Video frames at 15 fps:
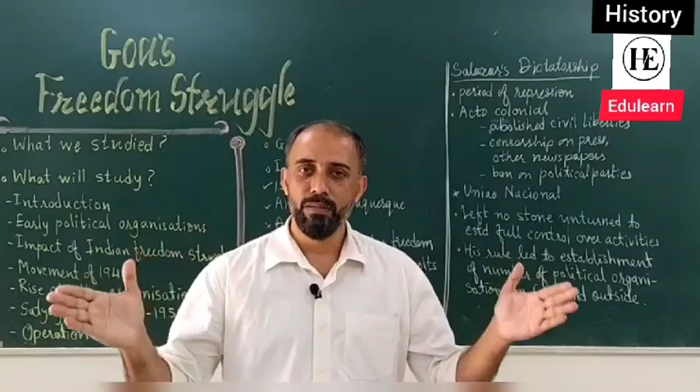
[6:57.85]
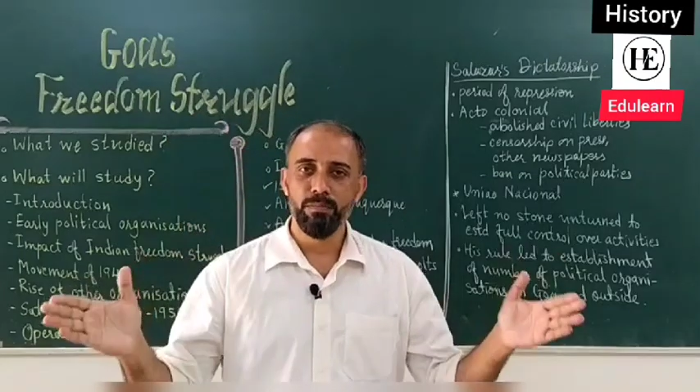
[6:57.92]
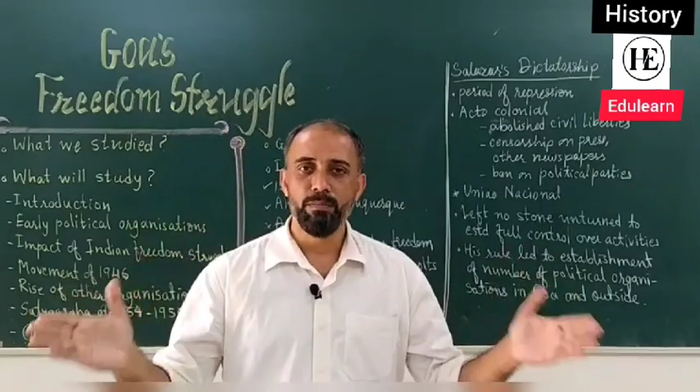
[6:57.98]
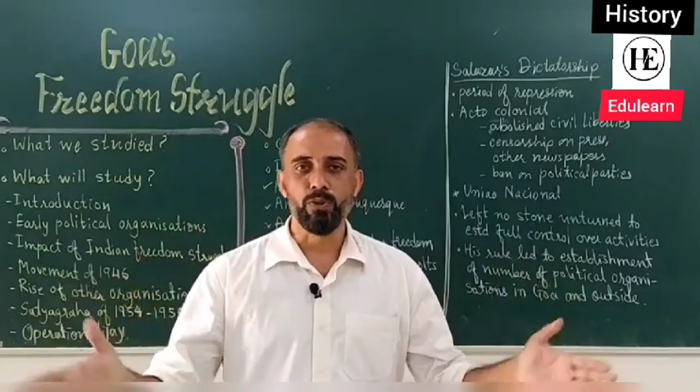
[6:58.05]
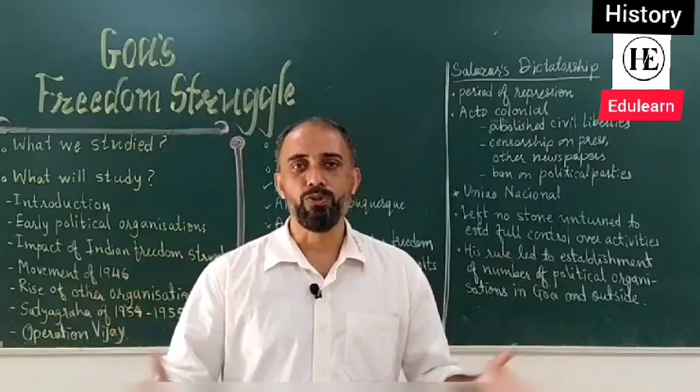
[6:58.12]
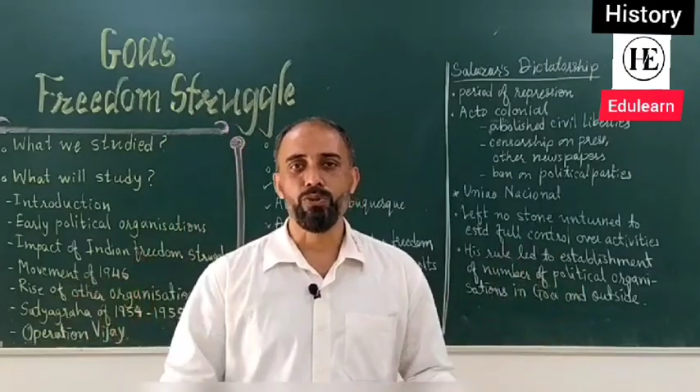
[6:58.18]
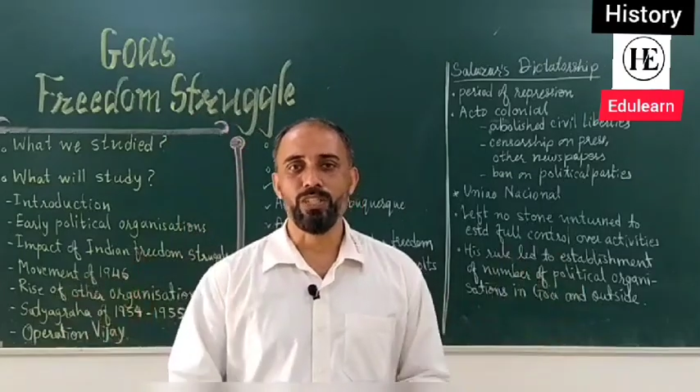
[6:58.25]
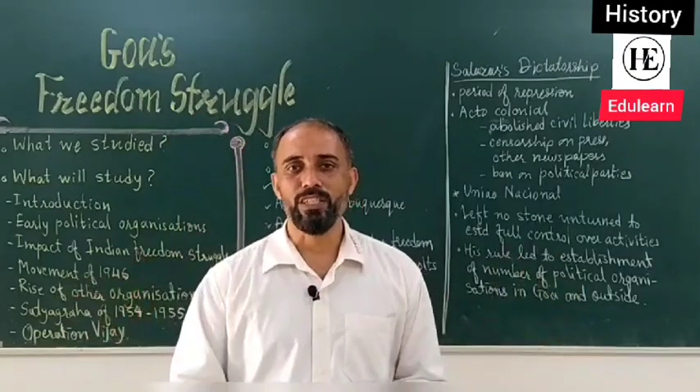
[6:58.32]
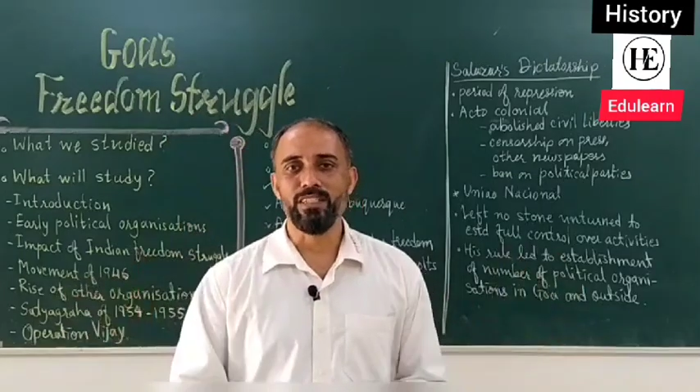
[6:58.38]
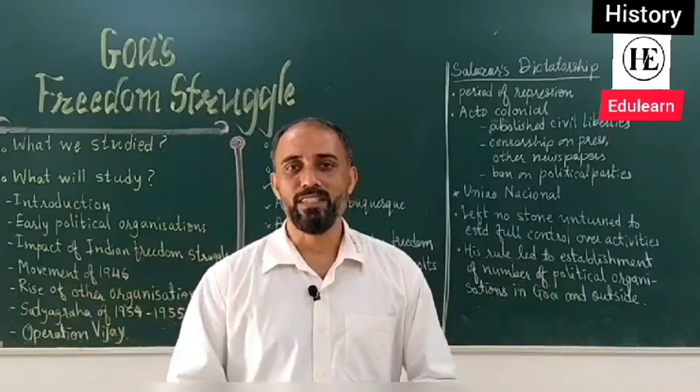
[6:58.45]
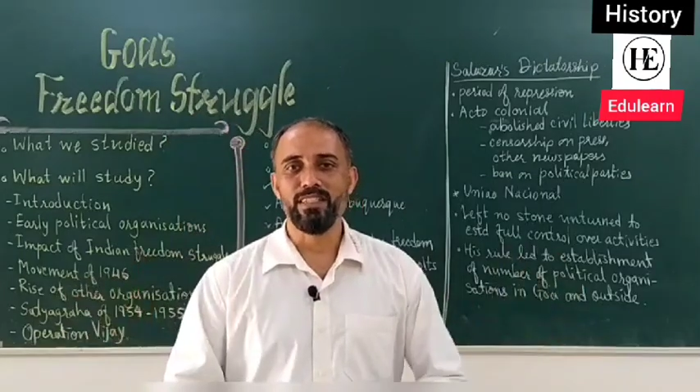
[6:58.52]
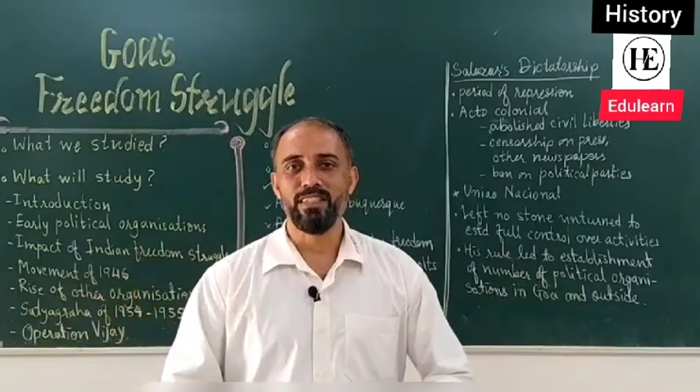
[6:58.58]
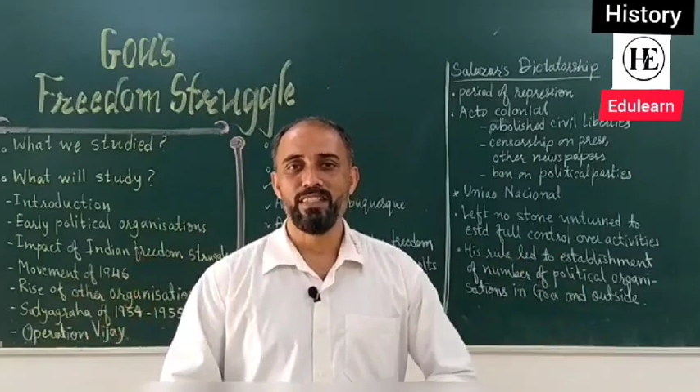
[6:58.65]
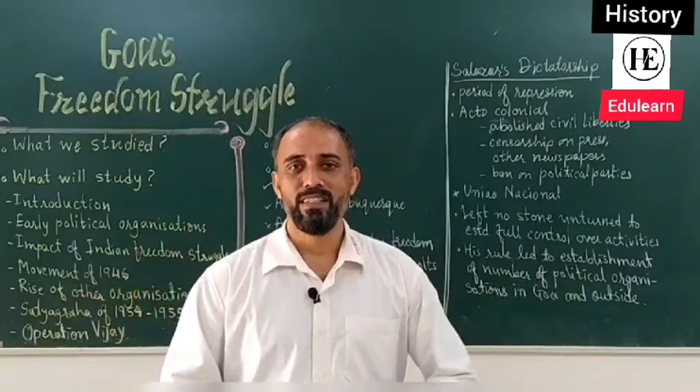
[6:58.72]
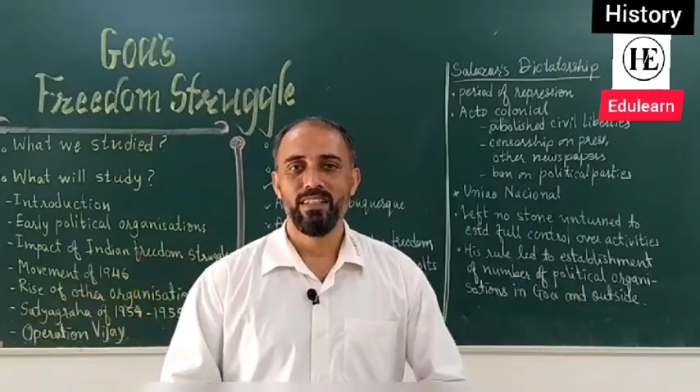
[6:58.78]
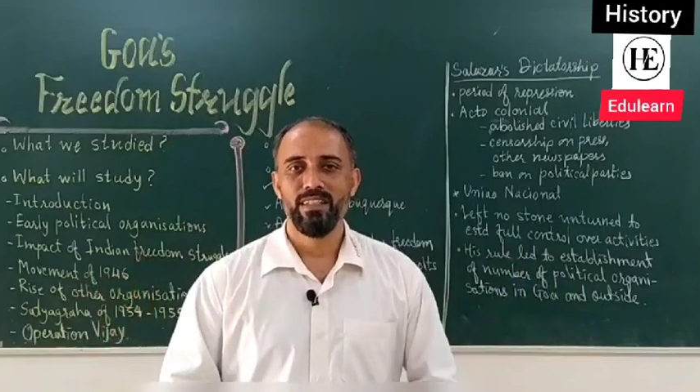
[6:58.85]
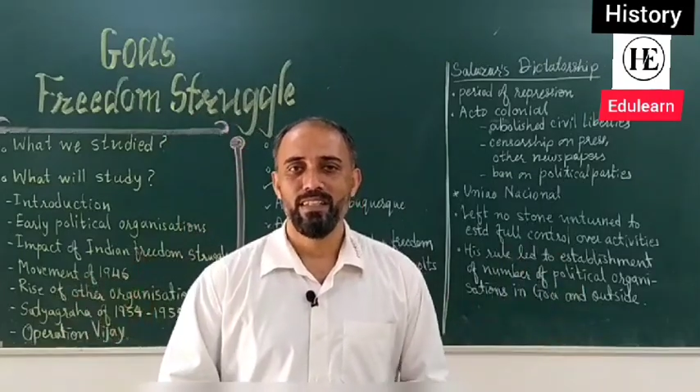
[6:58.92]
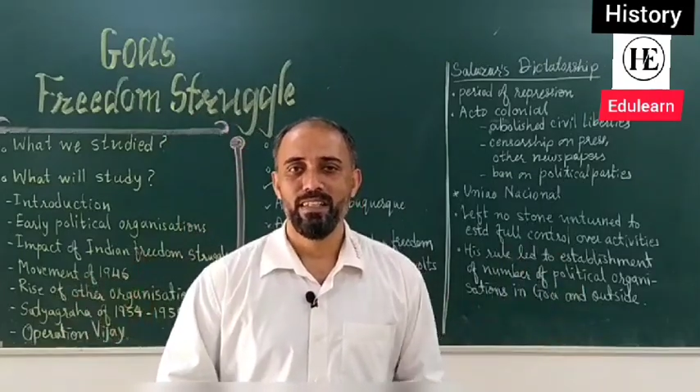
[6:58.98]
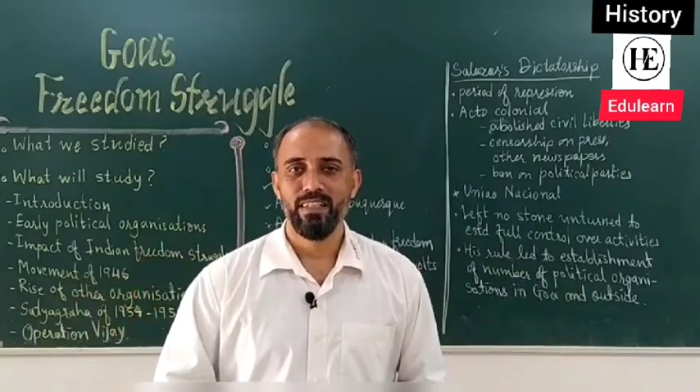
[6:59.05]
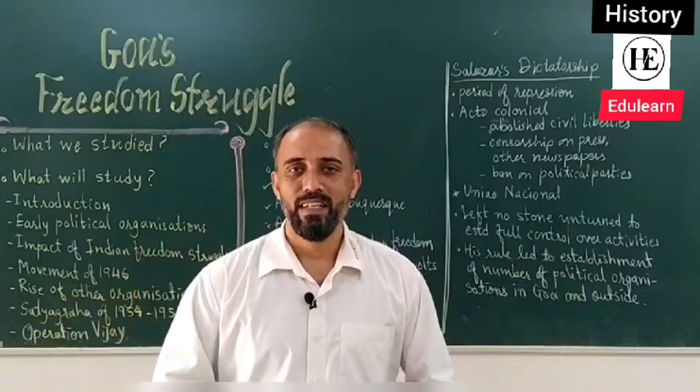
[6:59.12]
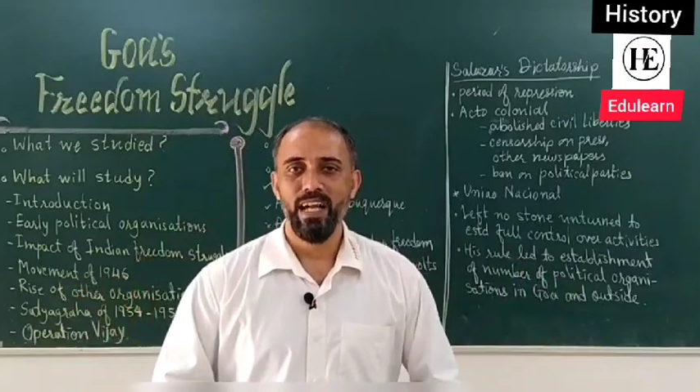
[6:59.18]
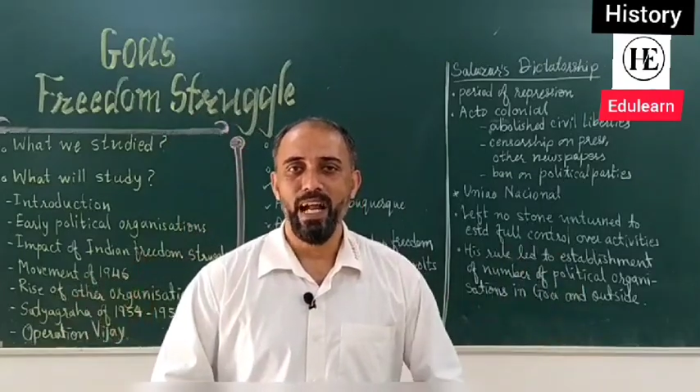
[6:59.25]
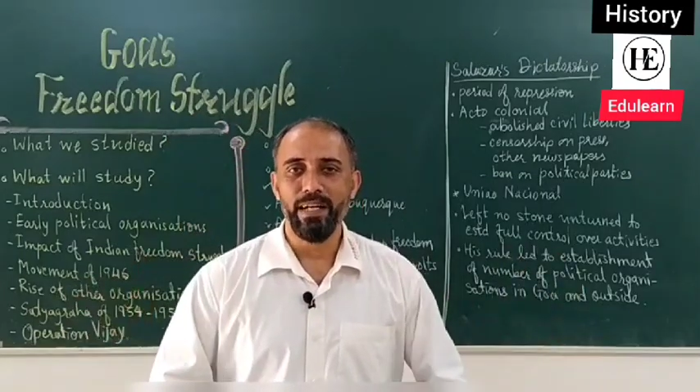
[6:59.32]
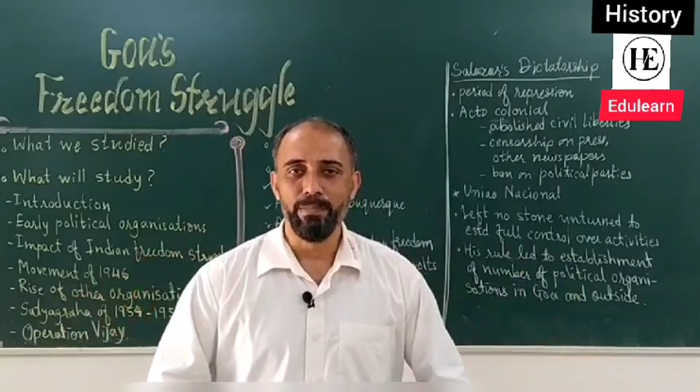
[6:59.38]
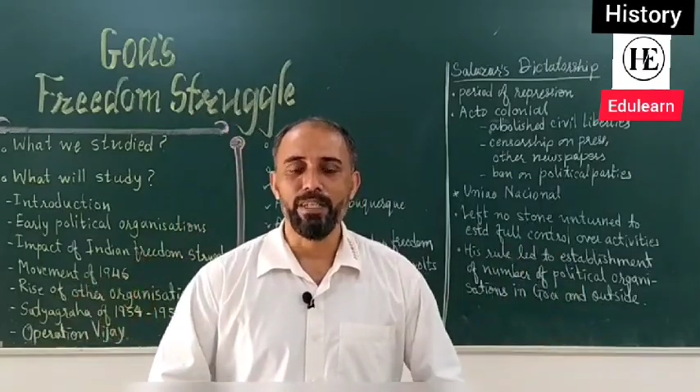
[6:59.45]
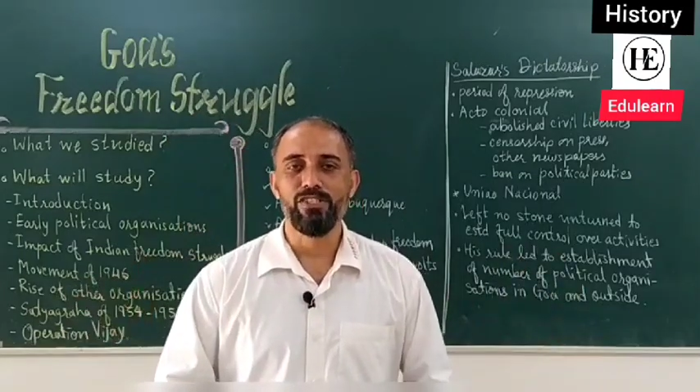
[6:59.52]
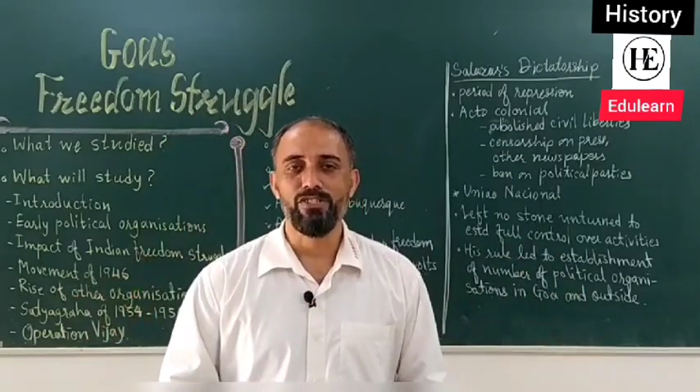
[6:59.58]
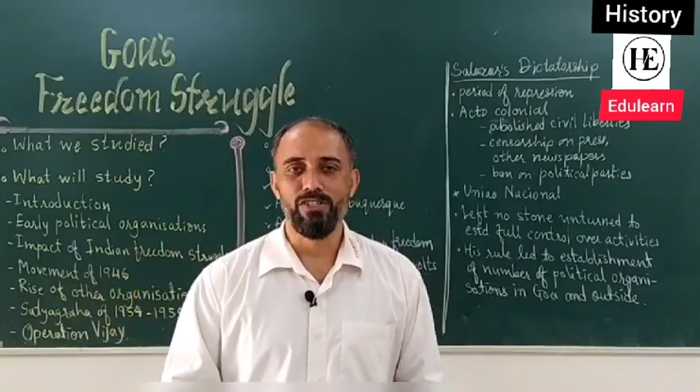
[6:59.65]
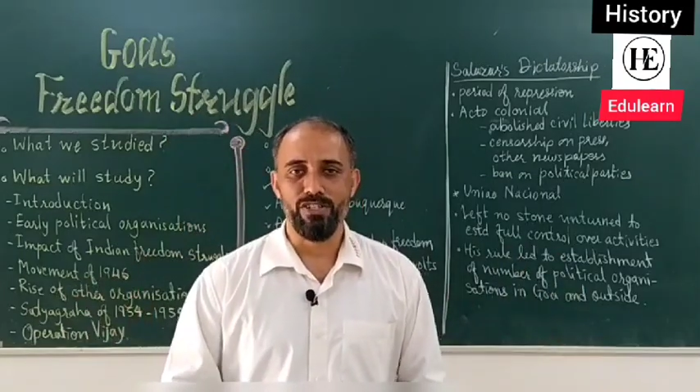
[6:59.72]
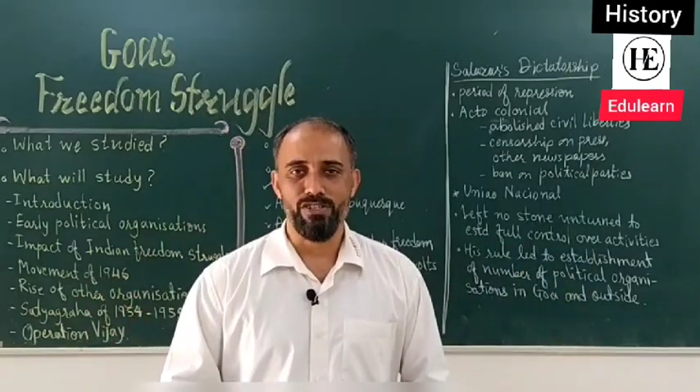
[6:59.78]
Portuguese
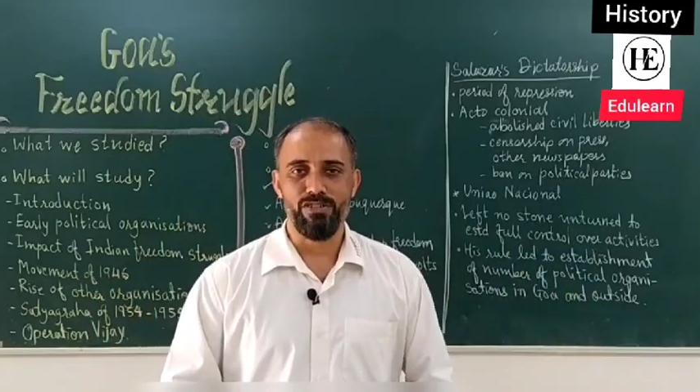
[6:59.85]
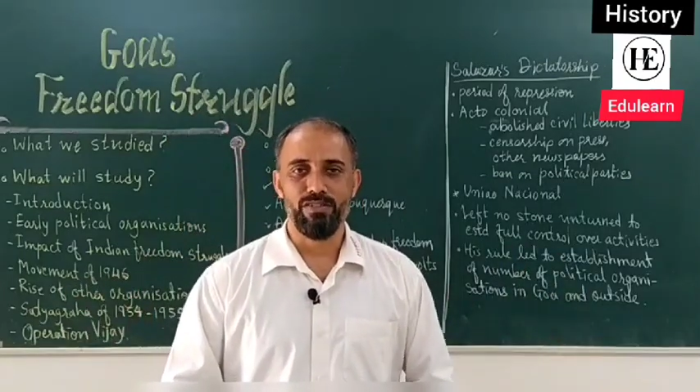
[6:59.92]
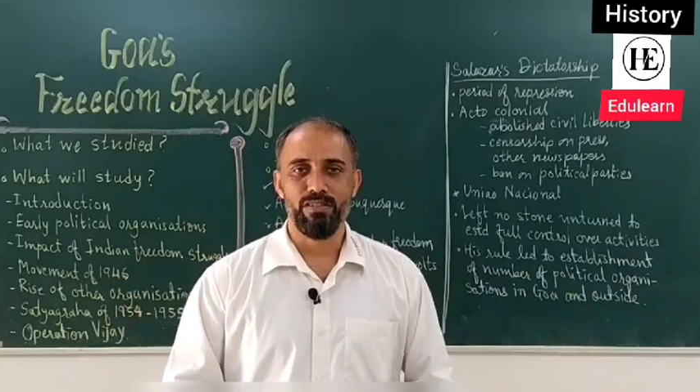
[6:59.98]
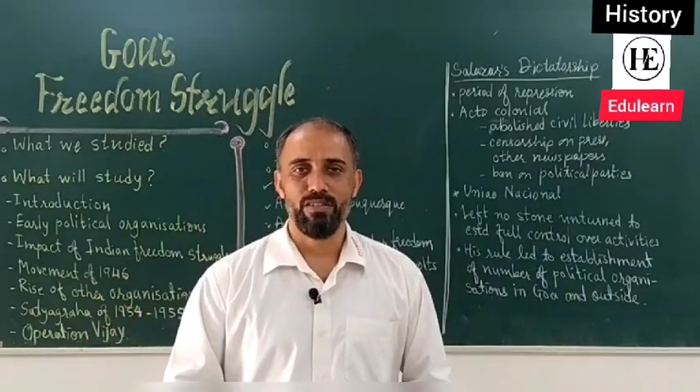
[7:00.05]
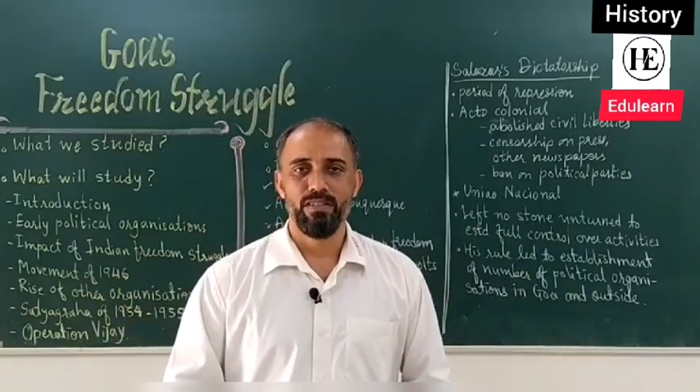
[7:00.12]
administration.